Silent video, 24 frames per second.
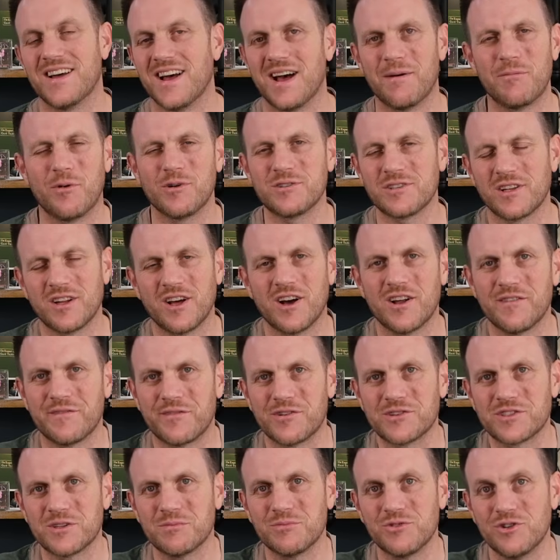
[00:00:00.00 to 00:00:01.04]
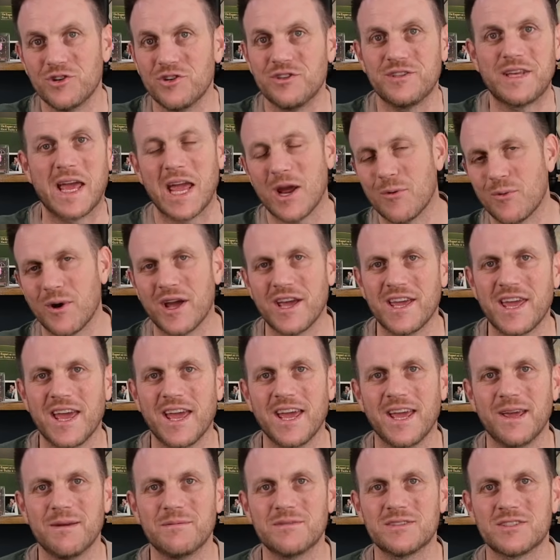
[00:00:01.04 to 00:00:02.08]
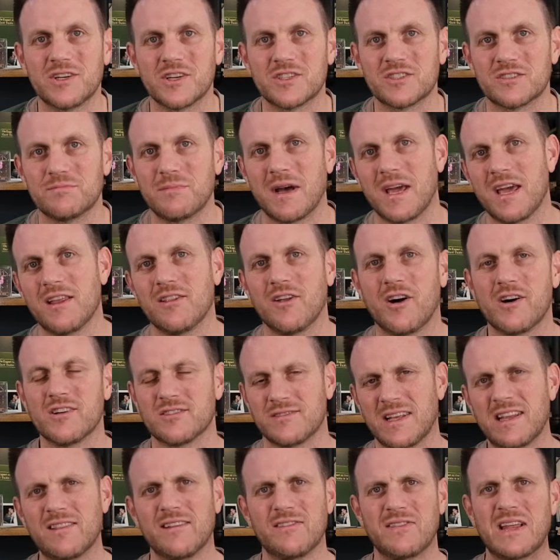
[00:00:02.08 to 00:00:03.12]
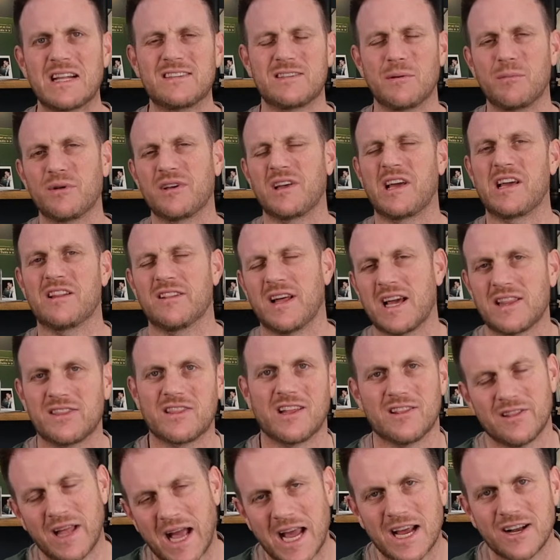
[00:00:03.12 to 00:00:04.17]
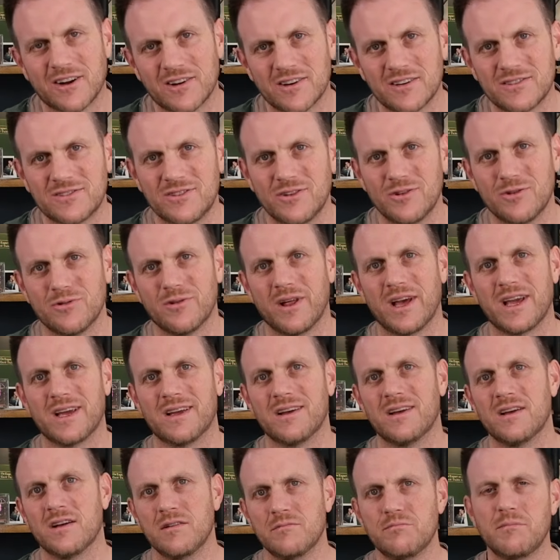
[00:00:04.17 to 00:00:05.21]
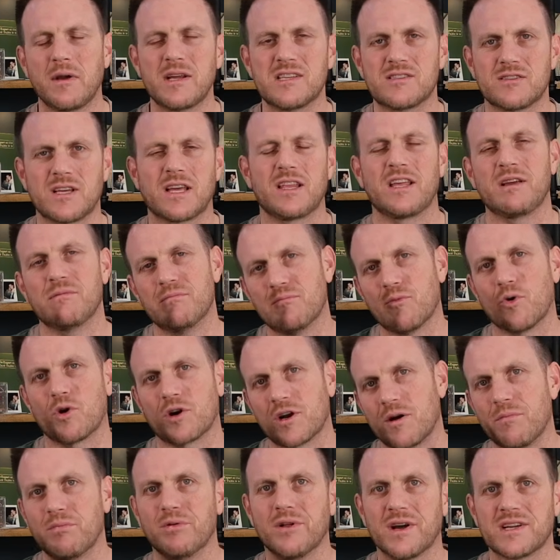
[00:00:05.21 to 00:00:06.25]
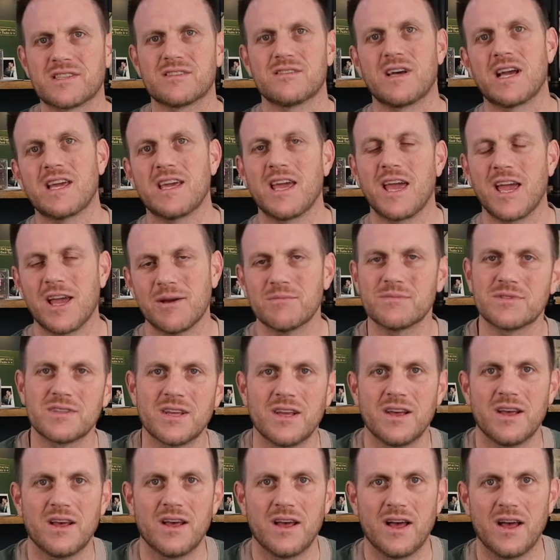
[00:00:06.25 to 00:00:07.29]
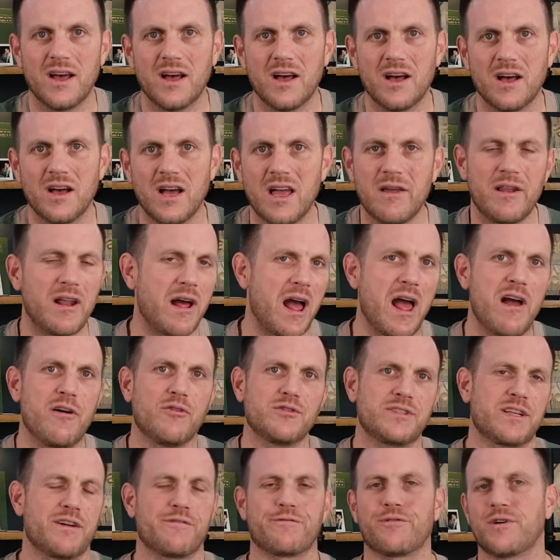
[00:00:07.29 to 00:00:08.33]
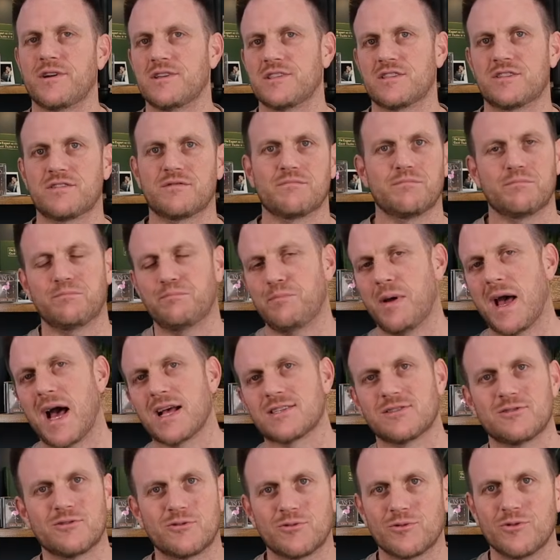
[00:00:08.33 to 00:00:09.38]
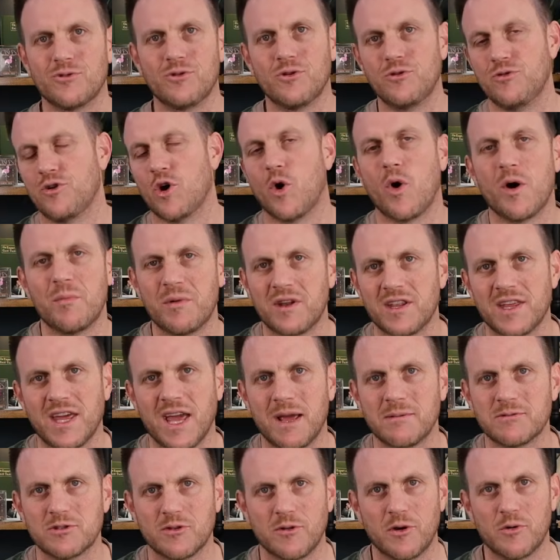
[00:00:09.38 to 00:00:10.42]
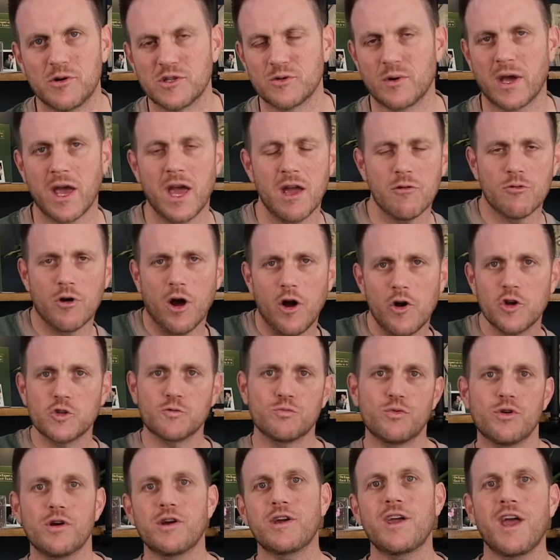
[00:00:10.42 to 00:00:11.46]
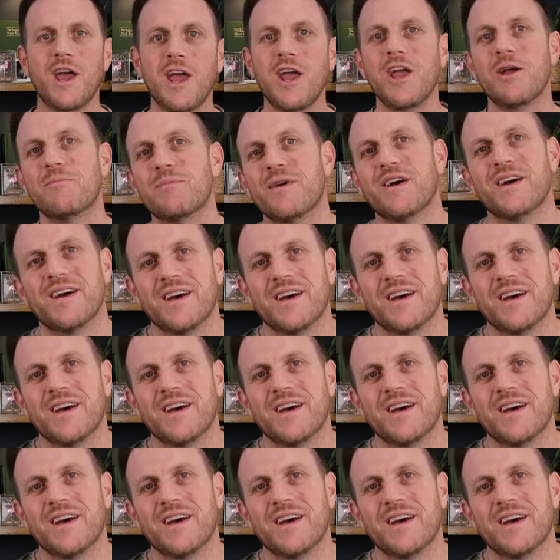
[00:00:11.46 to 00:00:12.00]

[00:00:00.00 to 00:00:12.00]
I'm always on the hunt for some good gateway games because my in-laws, they typically like the lighter to like maybe slightly more complex light games. And I always have friends passing through who know I'm into games, so they're always like, hey, Ron, let's play a game.